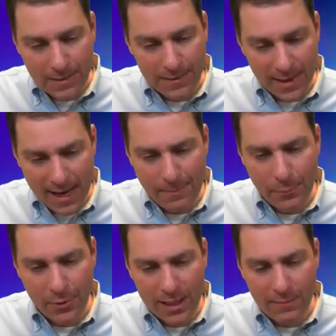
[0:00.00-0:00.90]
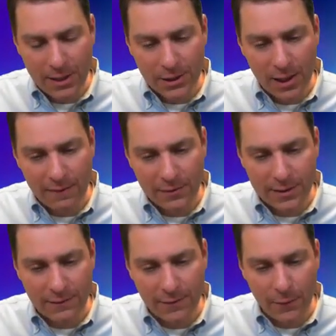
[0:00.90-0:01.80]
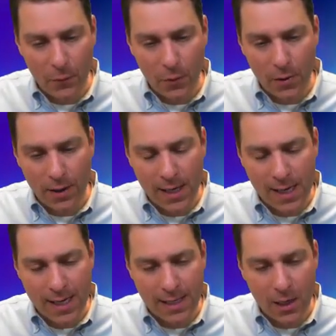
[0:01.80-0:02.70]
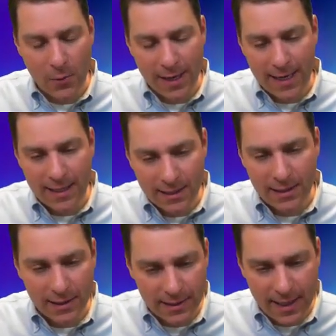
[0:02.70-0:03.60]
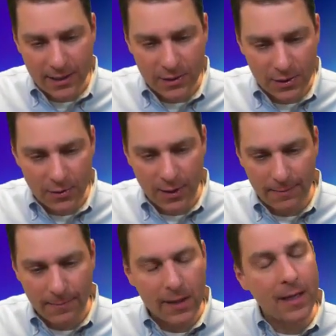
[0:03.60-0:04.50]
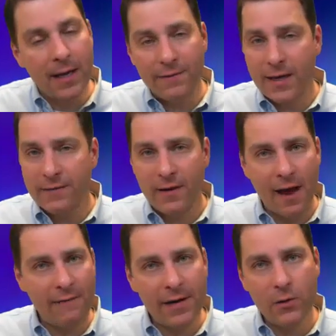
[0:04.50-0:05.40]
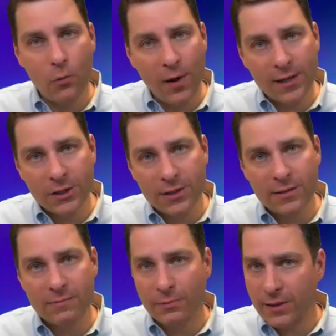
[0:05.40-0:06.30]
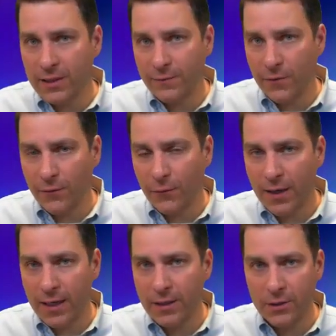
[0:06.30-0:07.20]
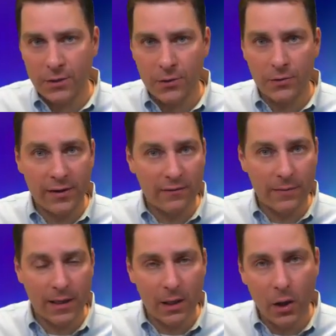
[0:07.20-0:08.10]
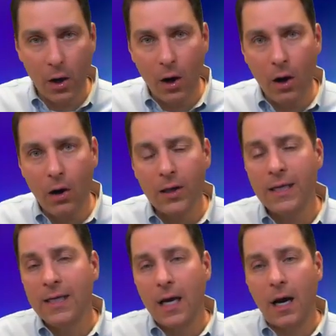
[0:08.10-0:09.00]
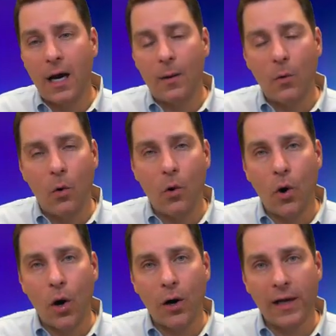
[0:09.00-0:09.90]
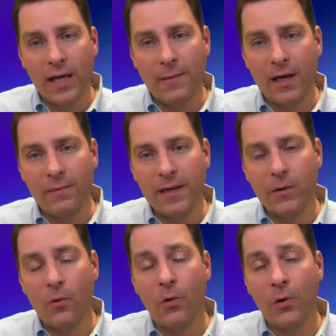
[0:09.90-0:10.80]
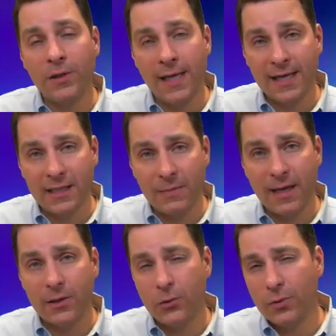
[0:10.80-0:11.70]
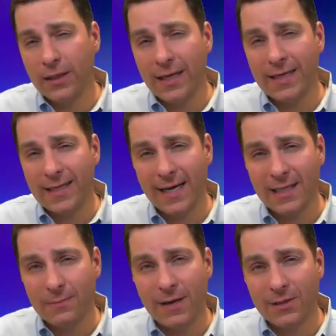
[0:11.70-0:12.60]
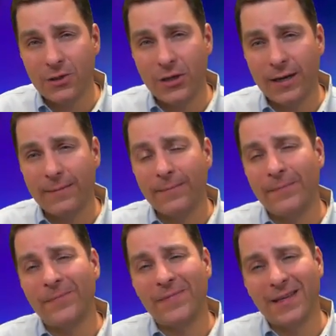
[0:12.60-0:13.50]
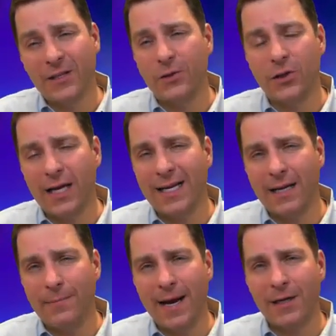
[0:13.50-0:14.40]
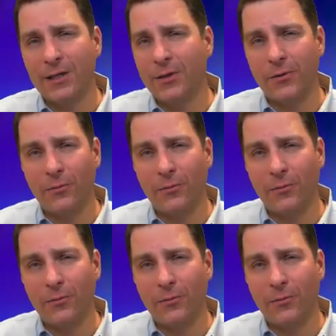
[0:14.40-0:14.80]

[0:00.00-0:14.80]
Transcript: That pretty much covers it for going into the next unit. Again, if you have any questions, please feel free to give me a call or email me or text me. I do really like text messaging because usually I can get back to you